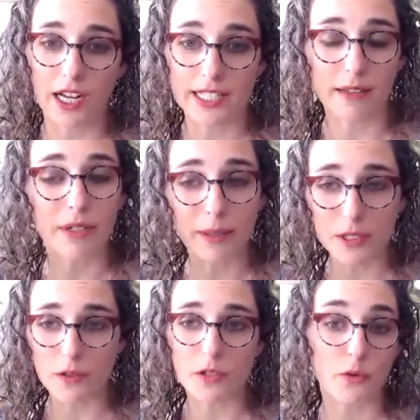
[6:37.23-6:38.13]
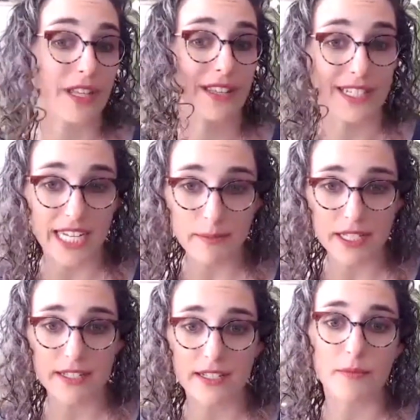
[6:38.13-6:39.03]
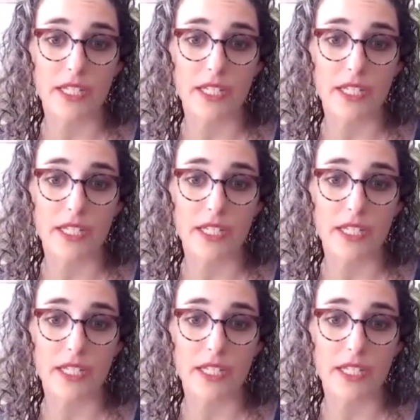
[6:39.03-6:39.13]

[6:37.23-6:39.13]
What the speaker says: Sometimes those are within the same system,